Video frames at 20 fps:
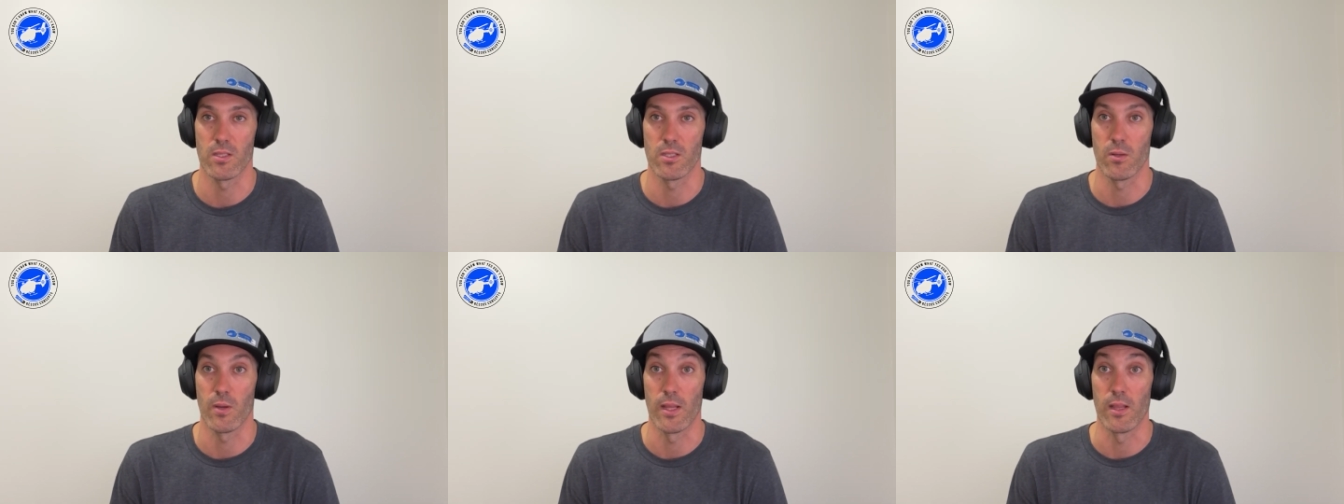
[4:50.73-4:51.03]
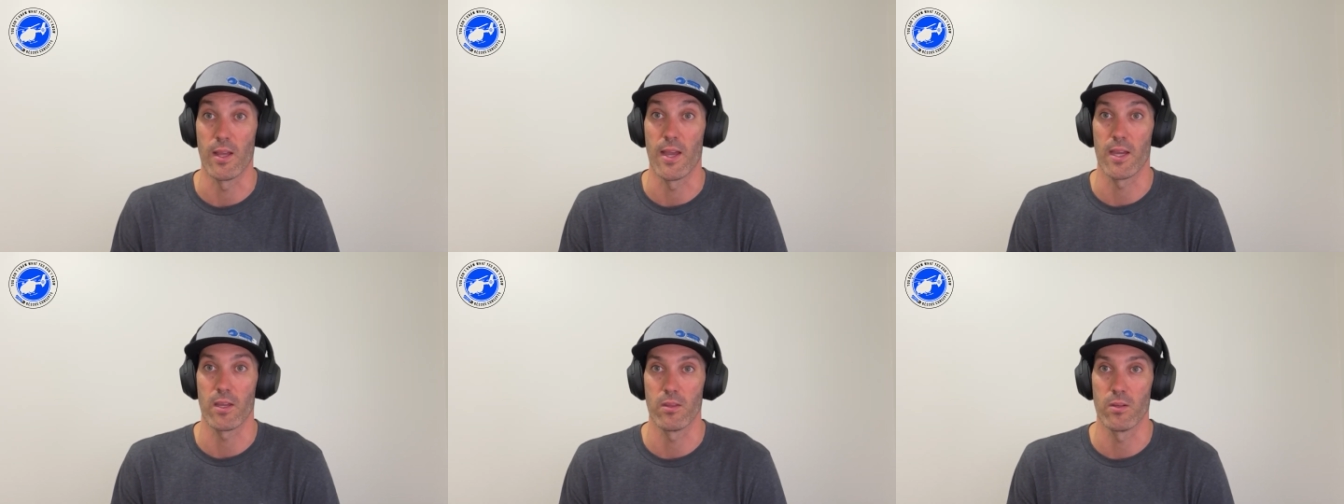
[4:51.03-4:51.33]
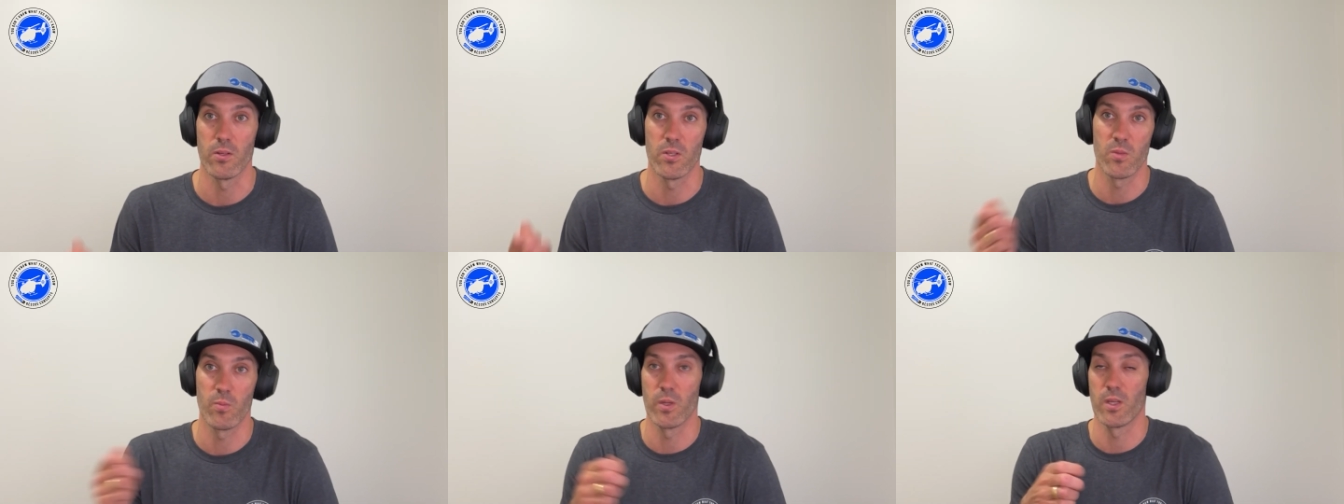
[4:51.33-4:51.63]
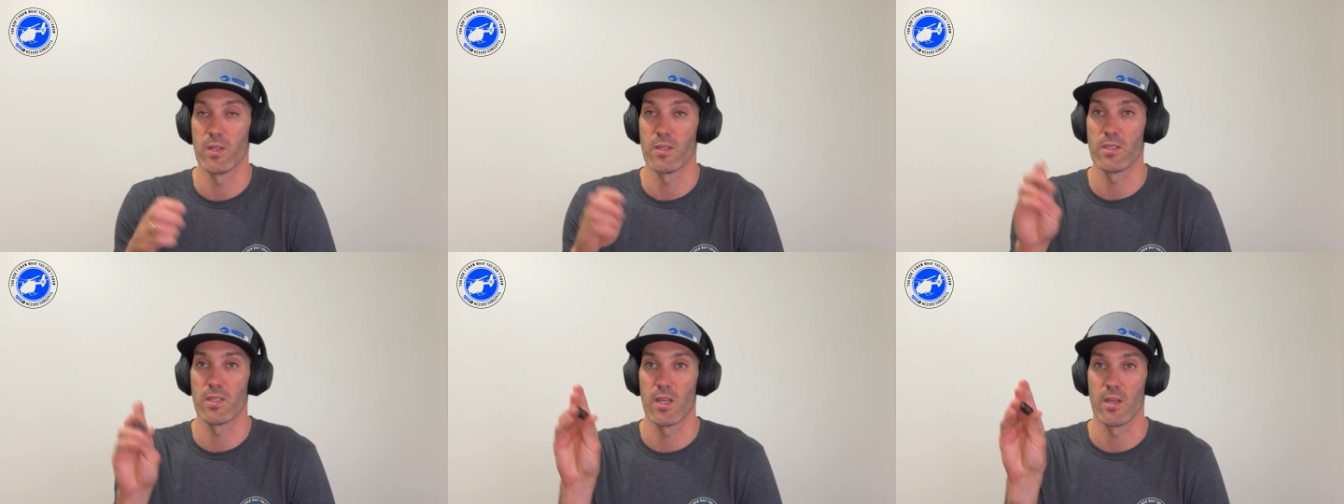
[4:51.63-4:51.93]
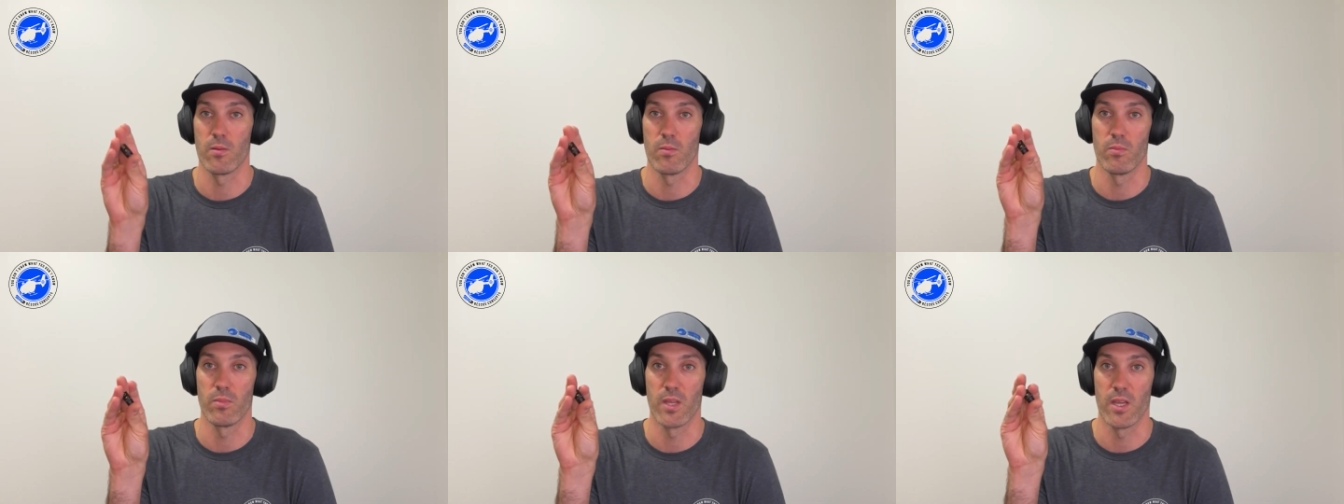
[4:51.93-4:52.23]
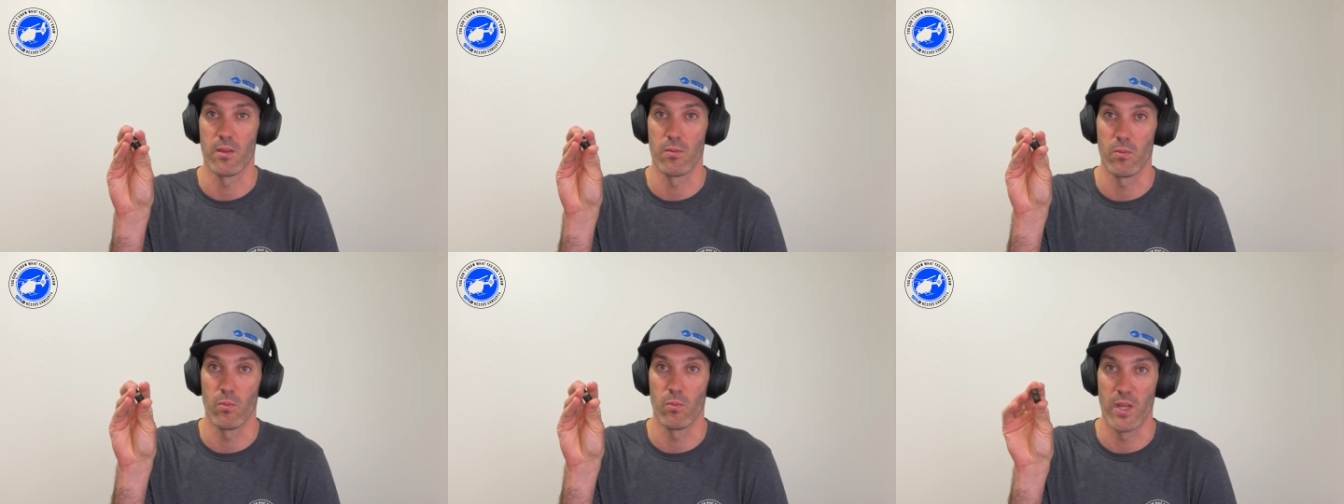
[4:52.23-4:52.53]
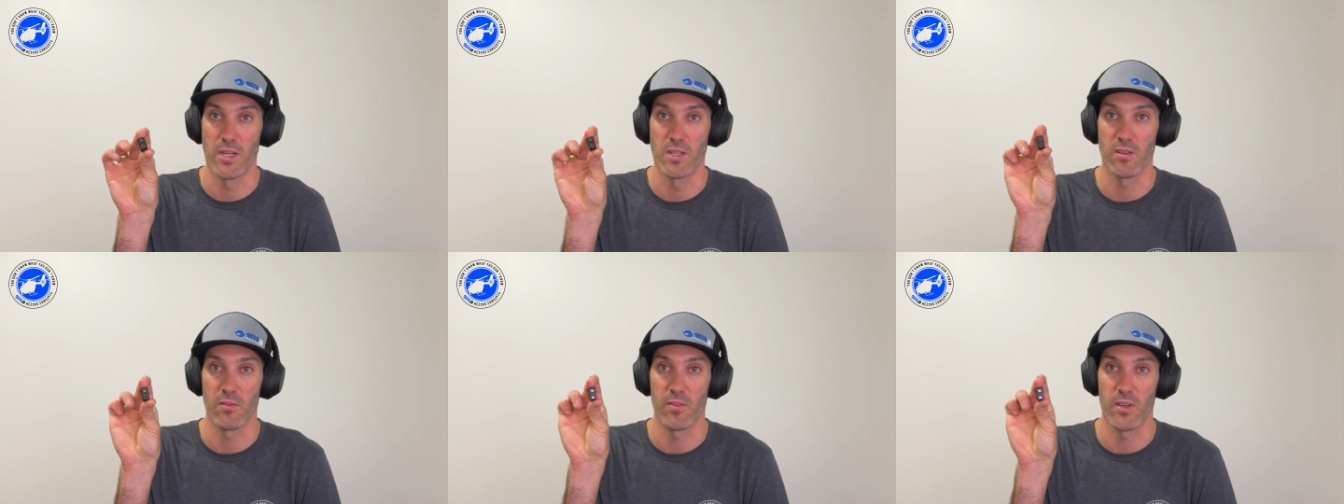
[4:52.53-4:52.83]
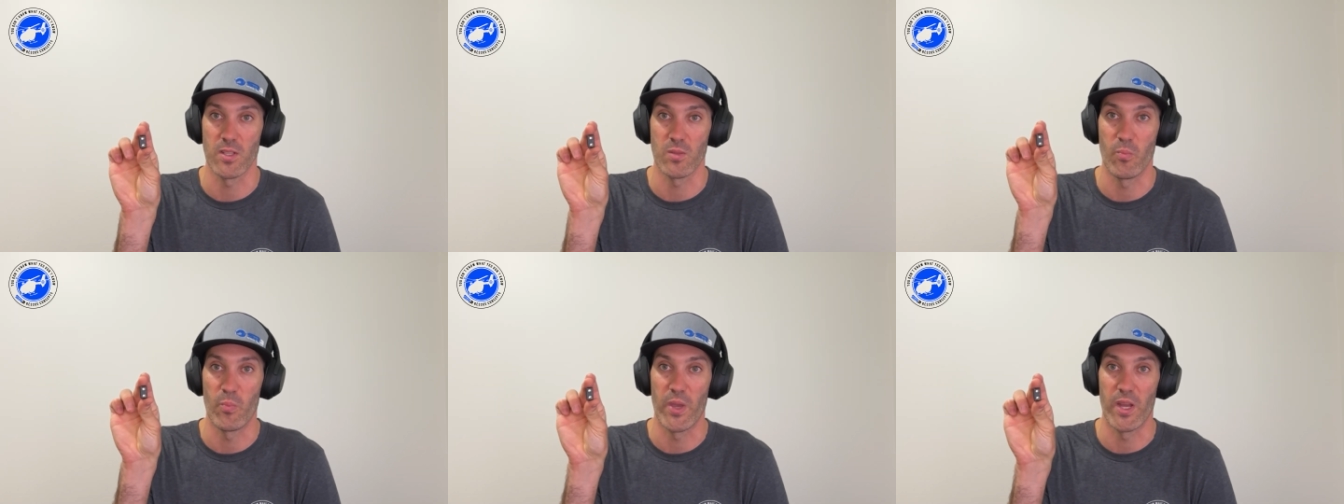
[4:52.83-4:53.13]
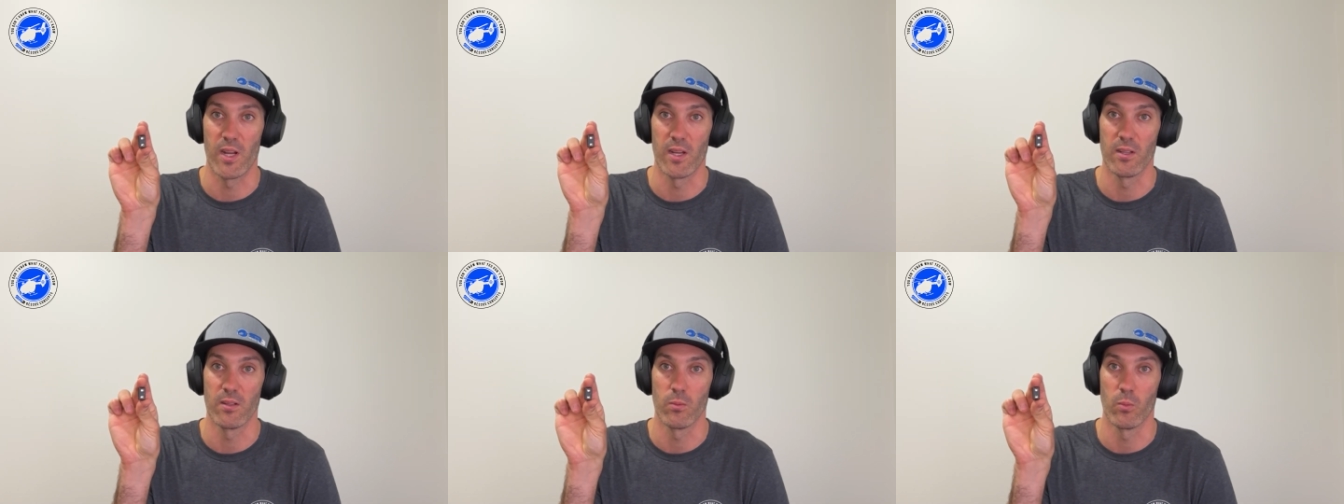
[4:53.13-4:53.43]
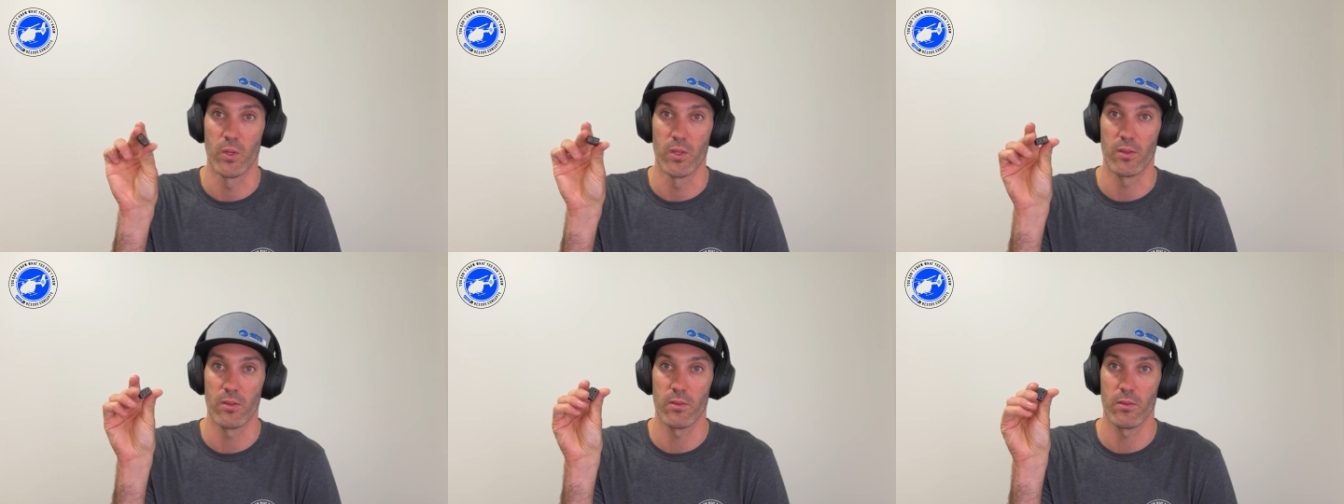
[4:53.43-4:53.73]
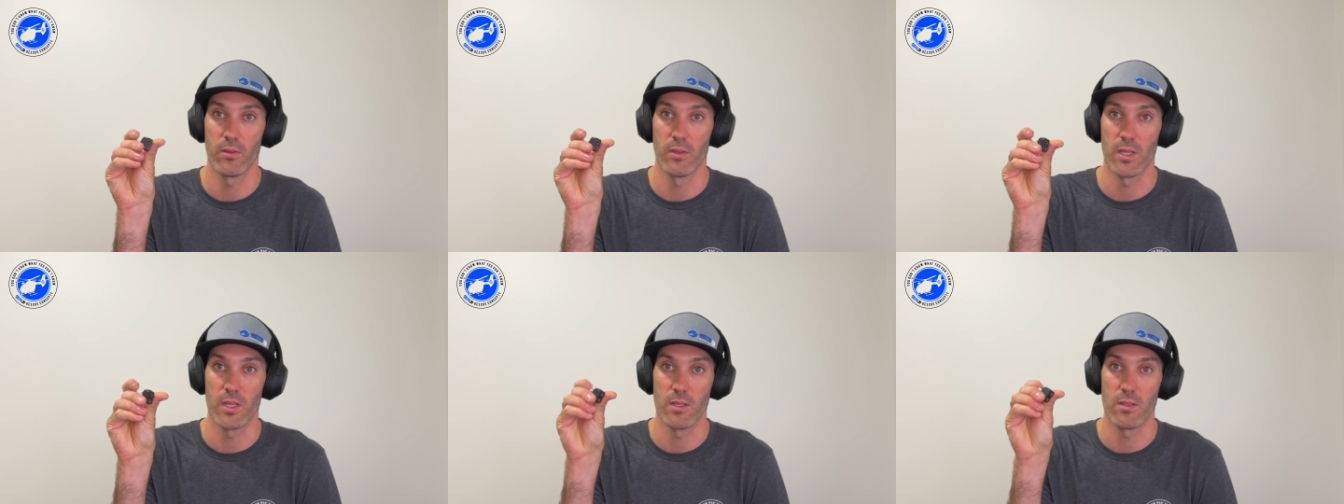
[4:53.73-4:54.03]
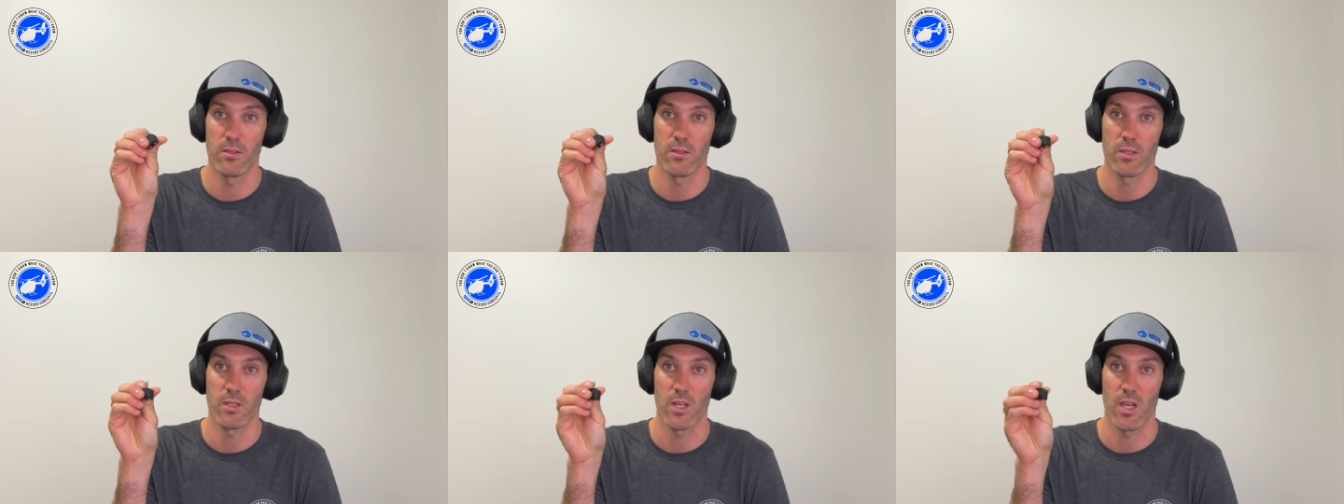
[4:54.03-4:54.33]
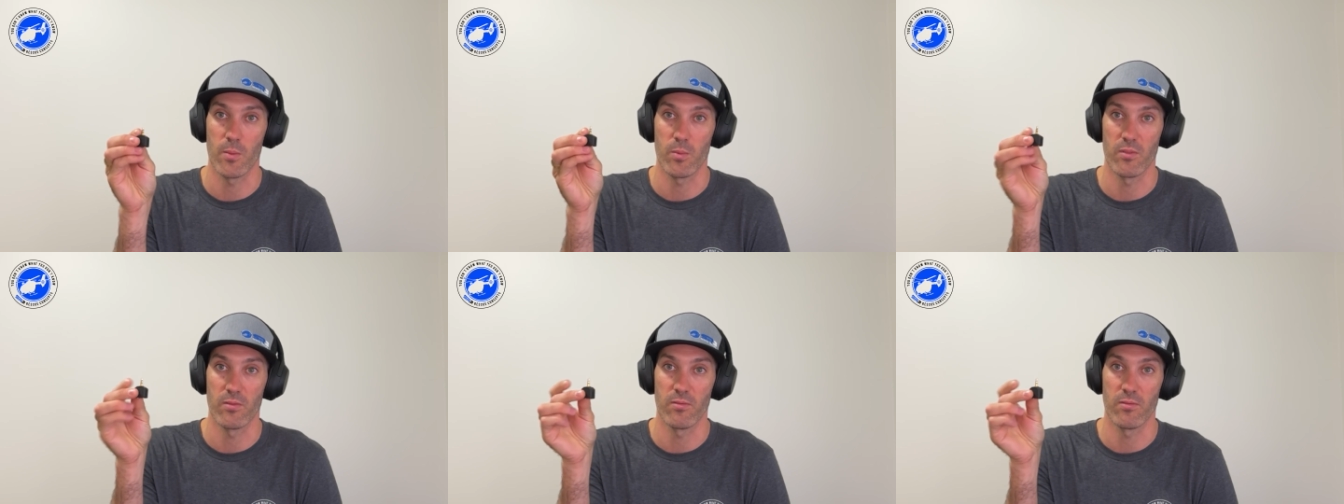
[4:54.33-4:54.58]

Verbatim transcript: So I like those because they interface better with these type of